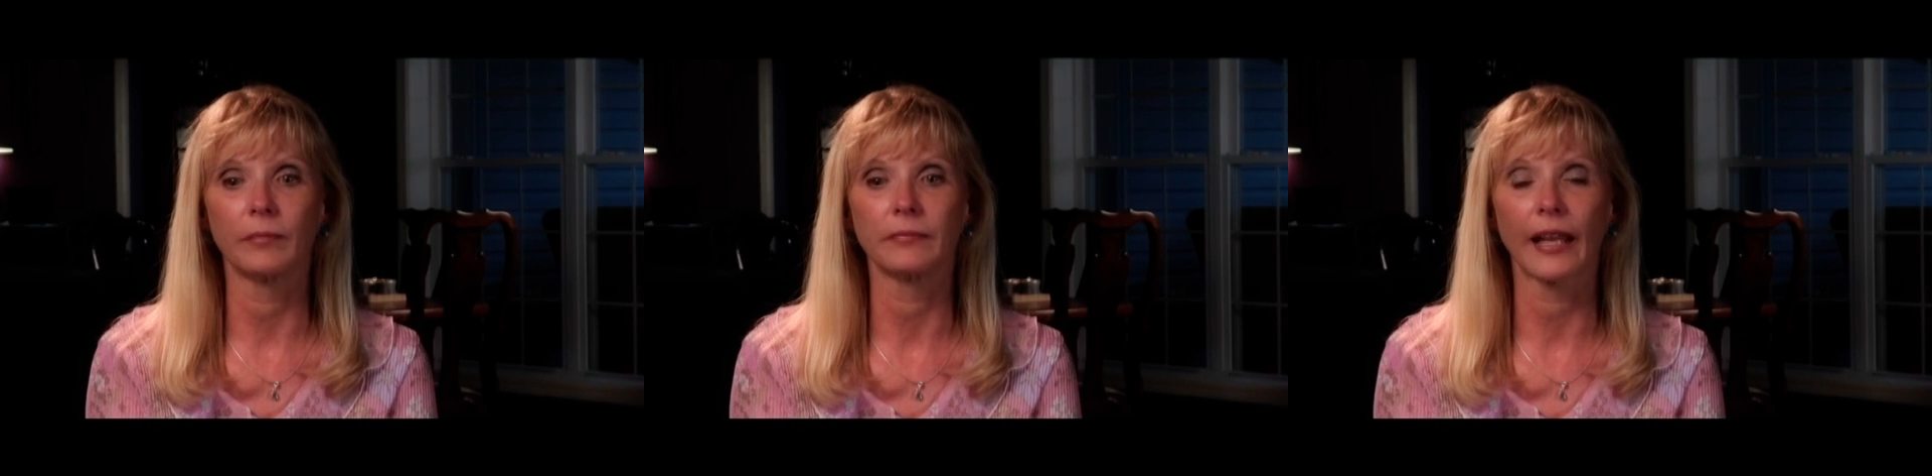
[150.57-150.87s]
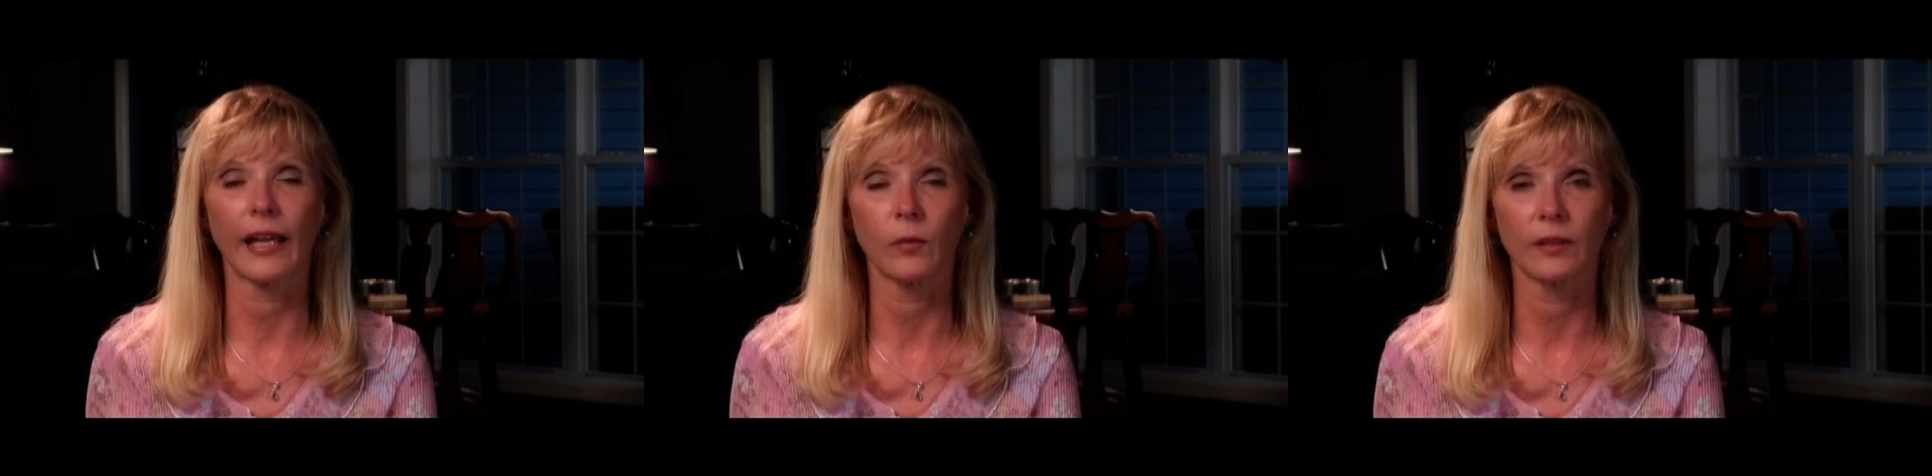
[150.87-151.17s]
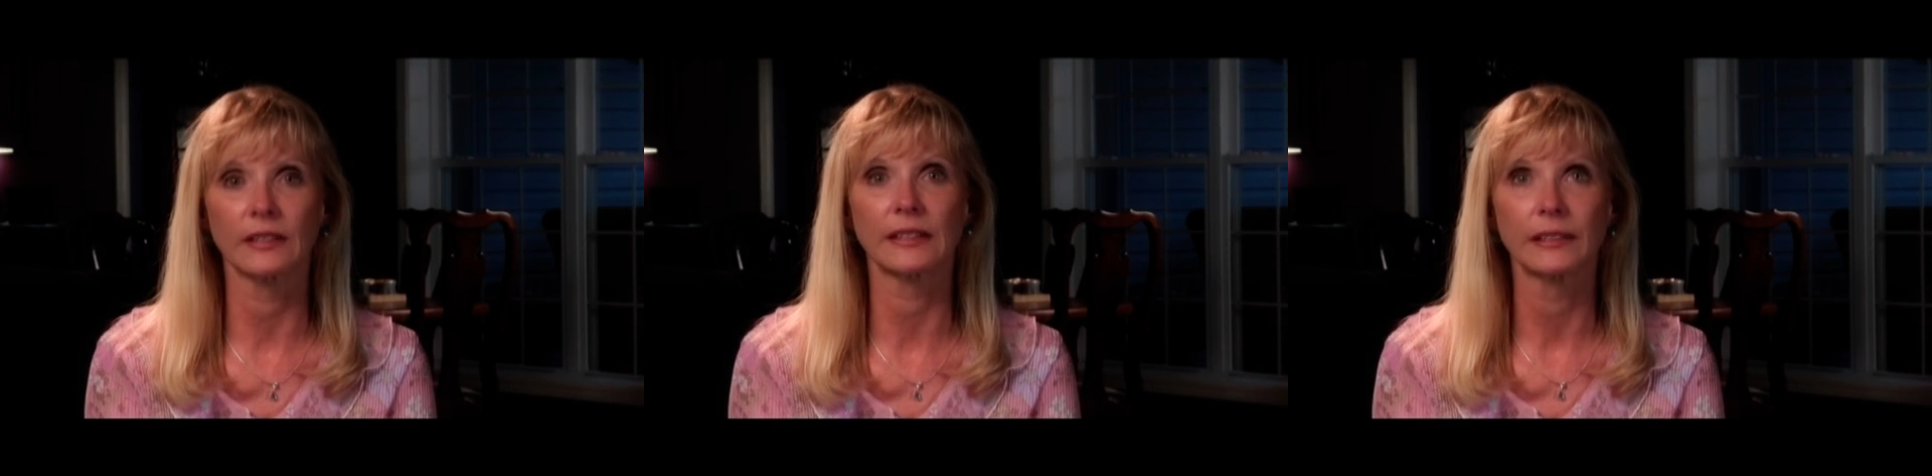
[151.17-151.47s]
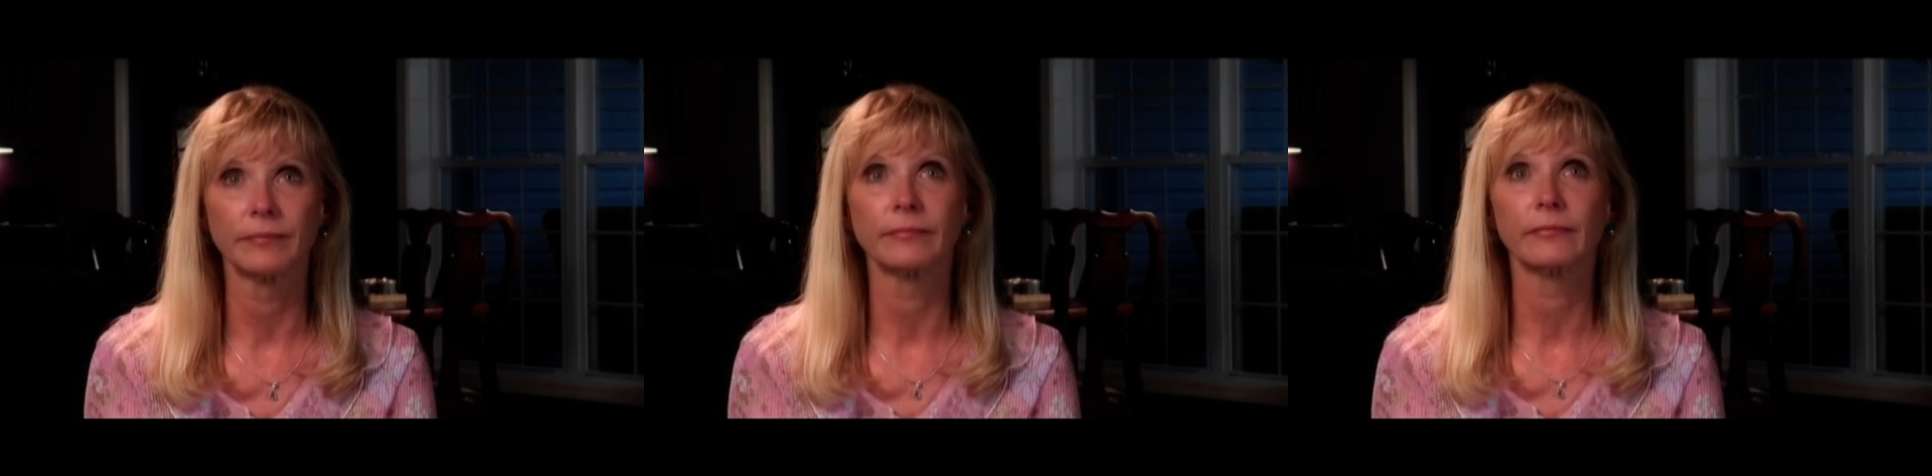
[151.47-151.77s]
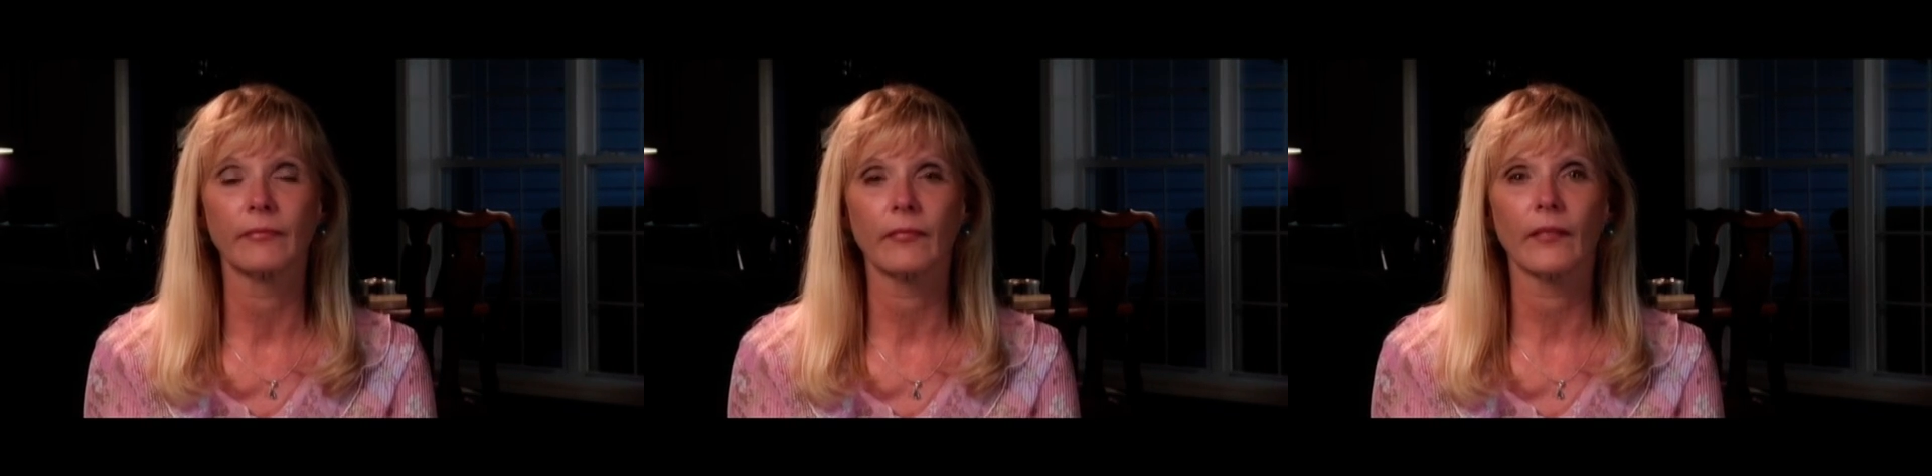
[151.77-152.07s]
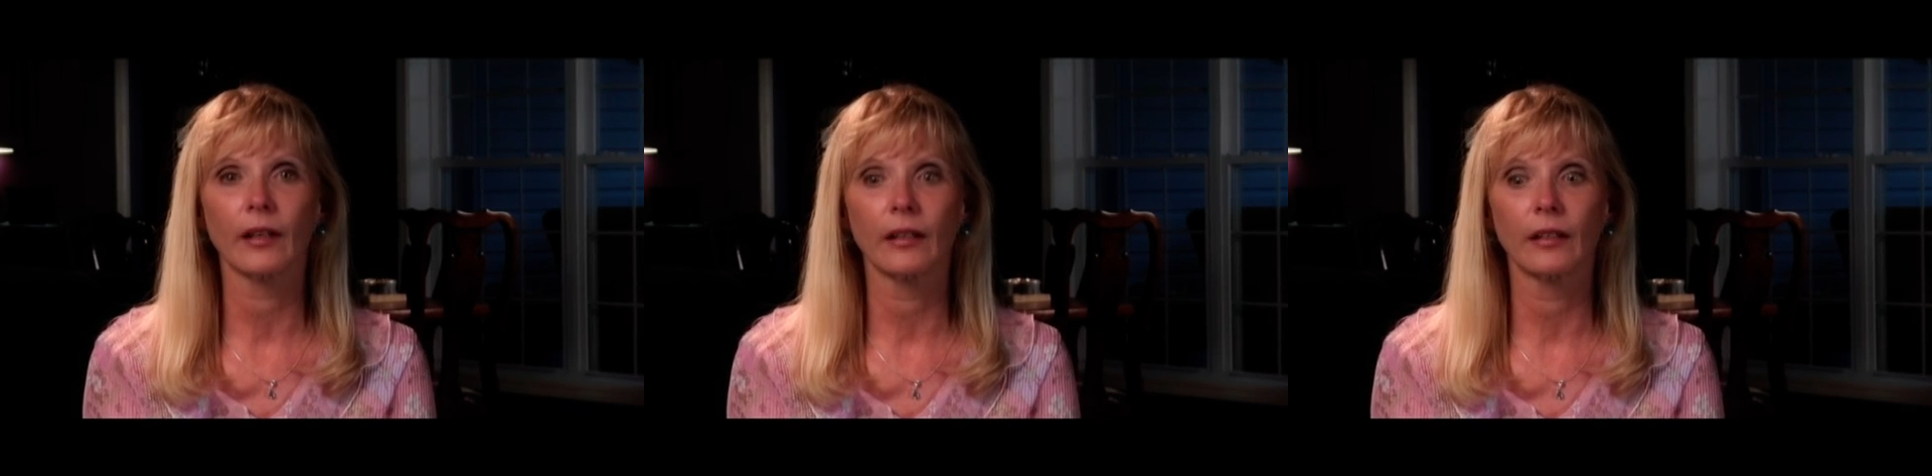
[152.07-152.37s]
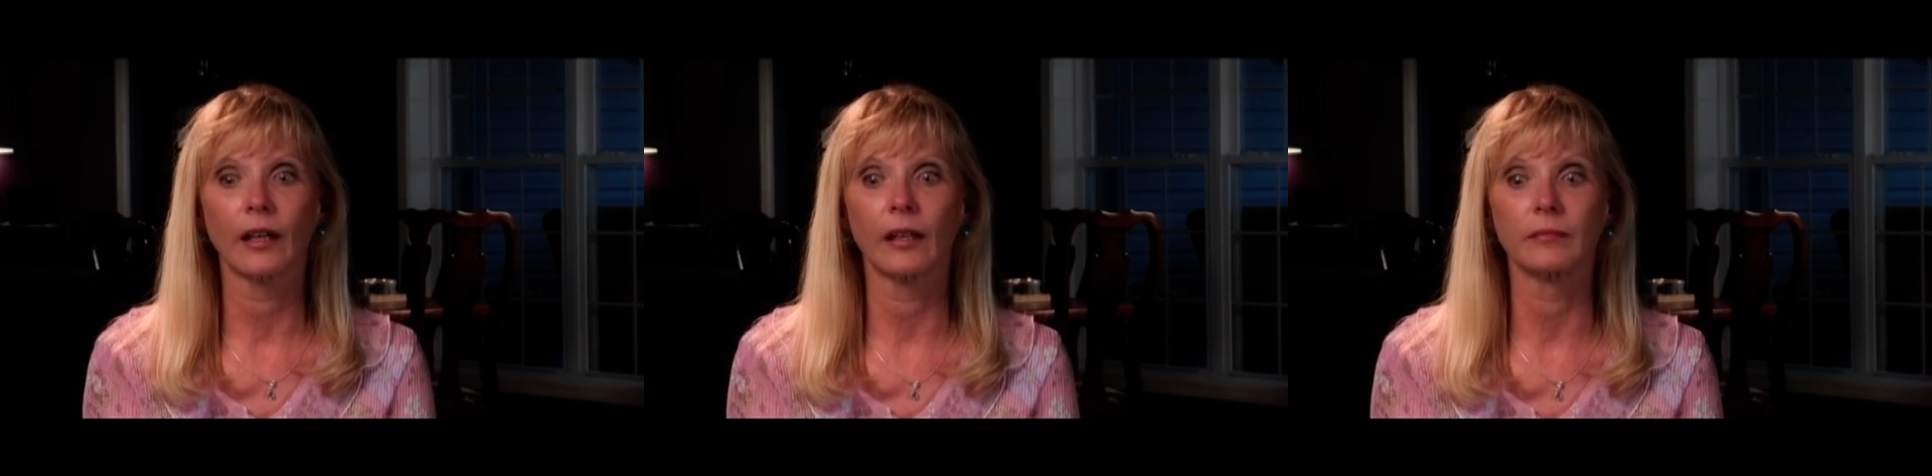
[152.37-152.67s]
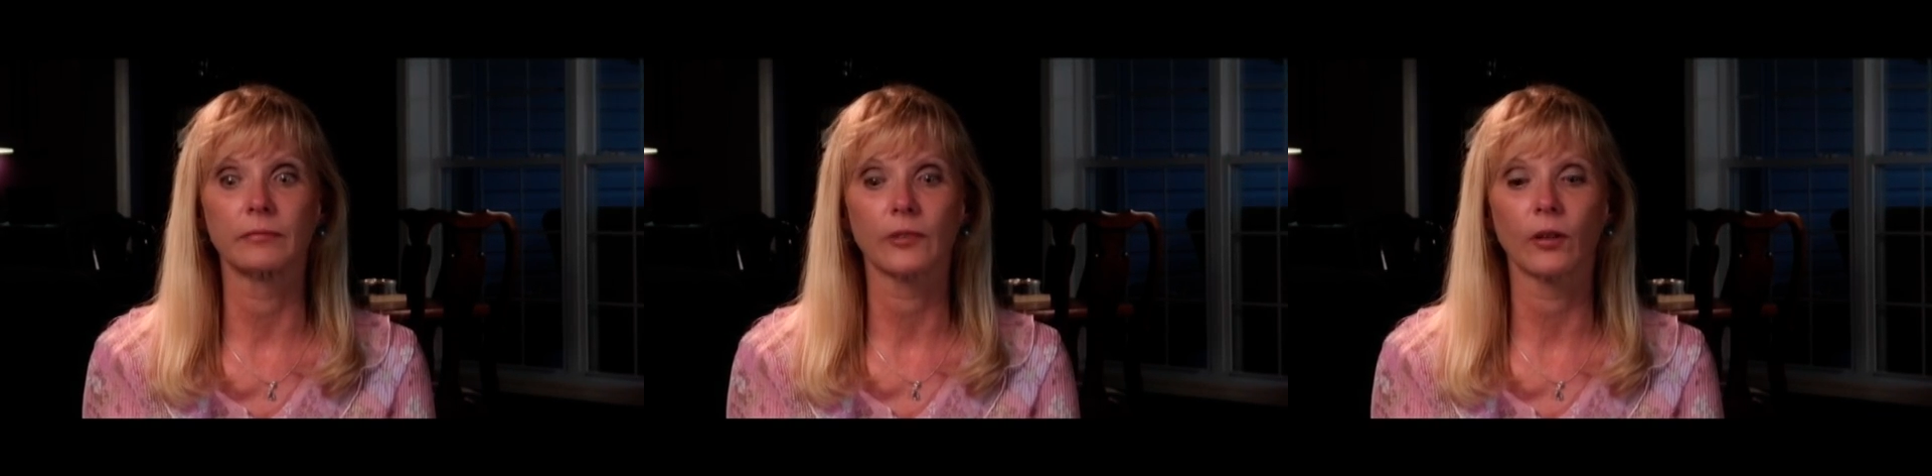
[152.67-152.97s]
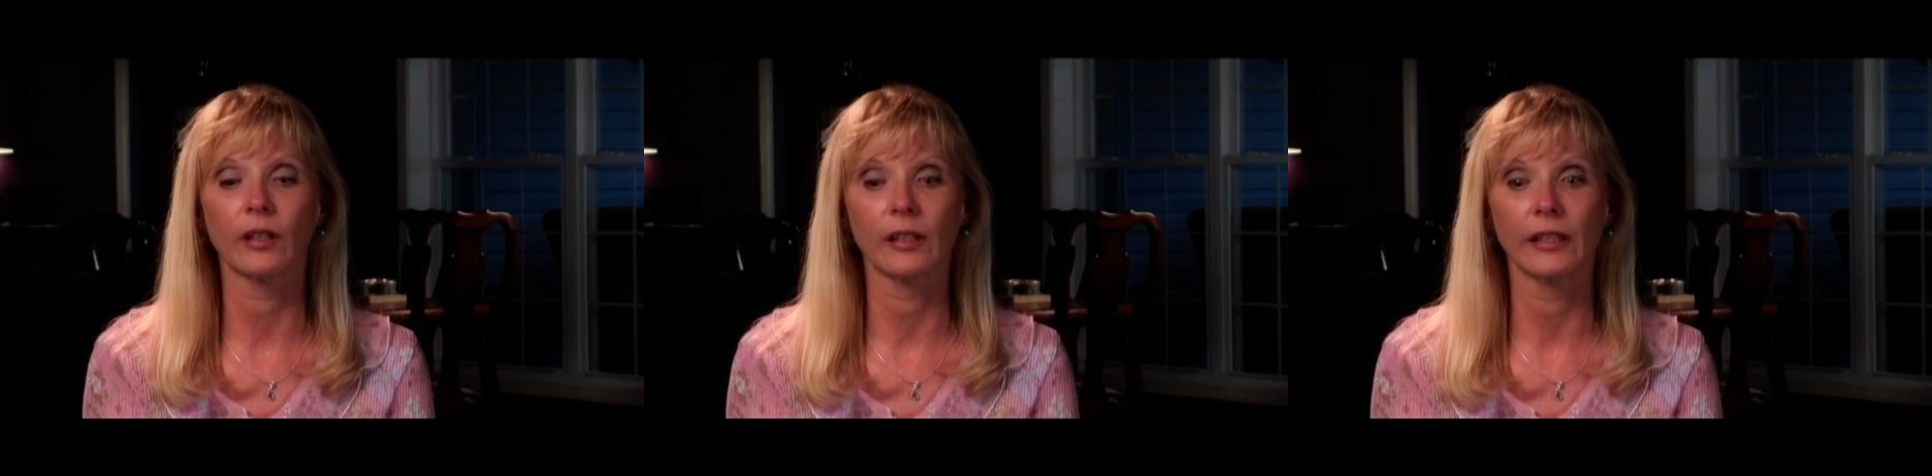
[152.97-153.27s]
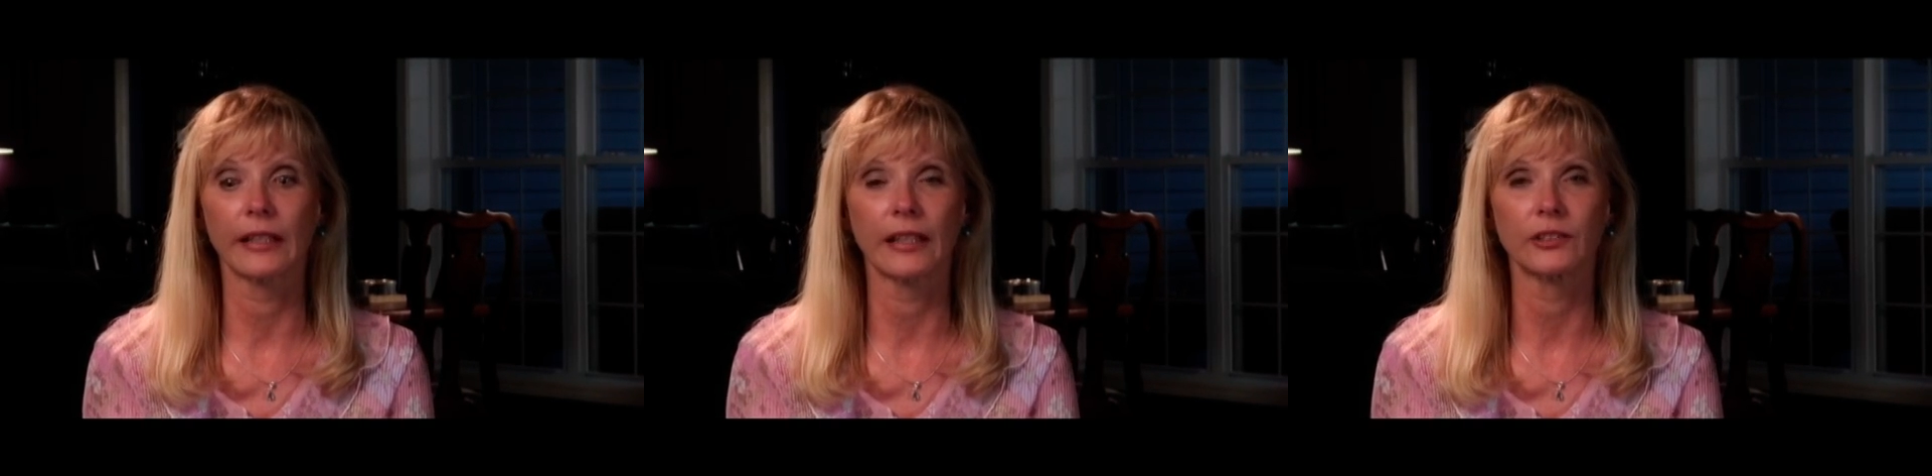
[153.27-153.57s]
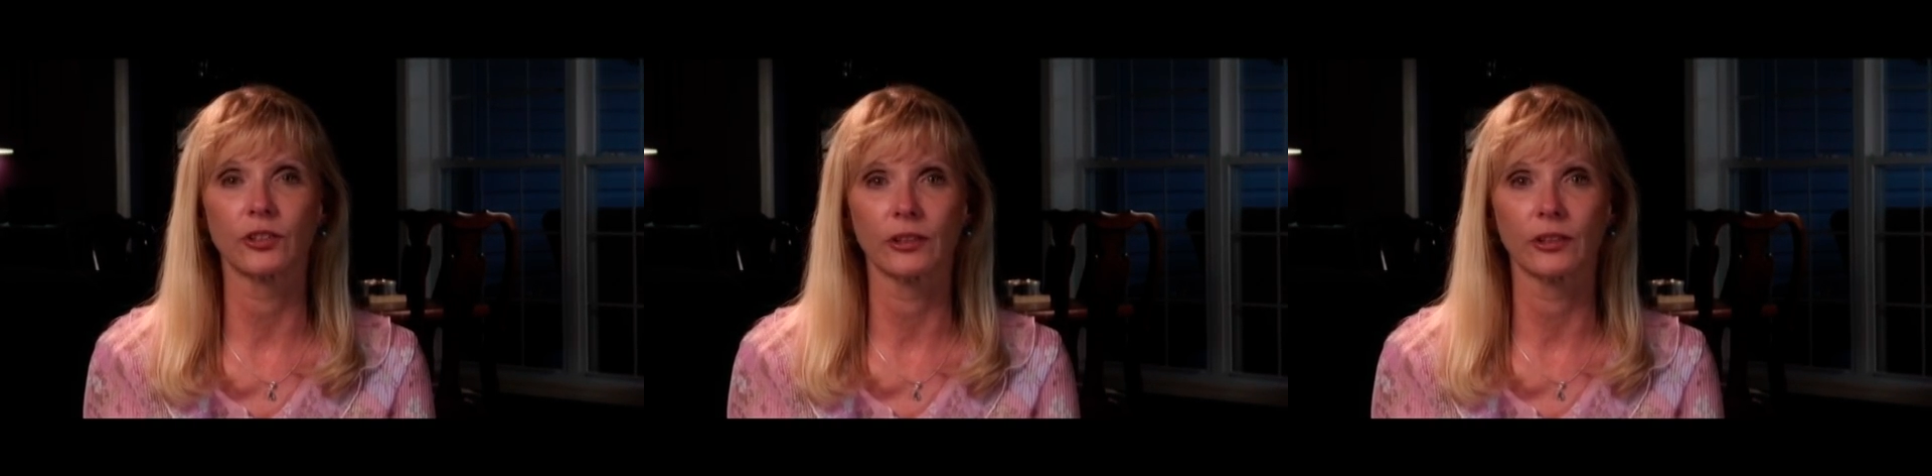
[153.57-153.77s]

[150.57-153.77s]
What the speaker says: Nate was critically injured.